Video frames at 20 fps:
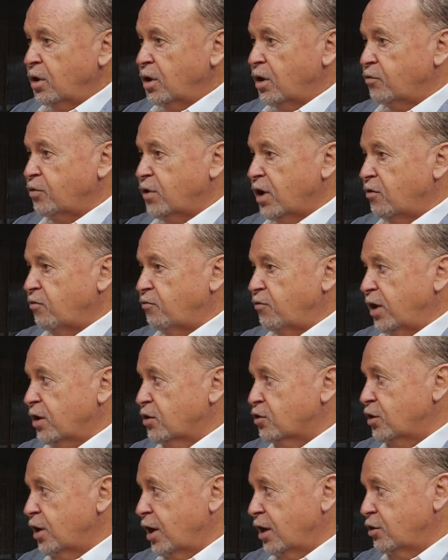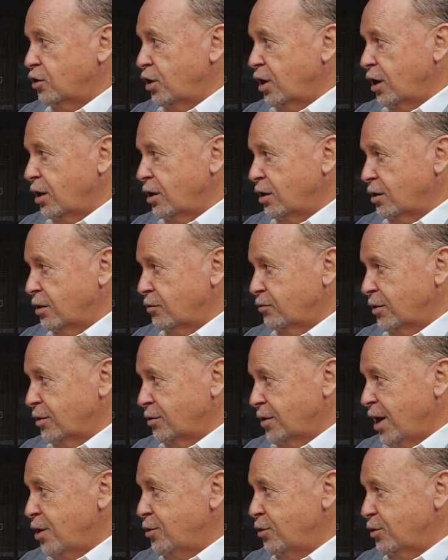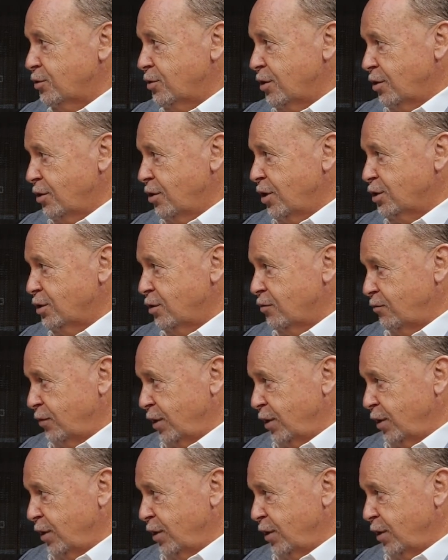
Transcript: If they'd fixed that then, if the owners of the Knights had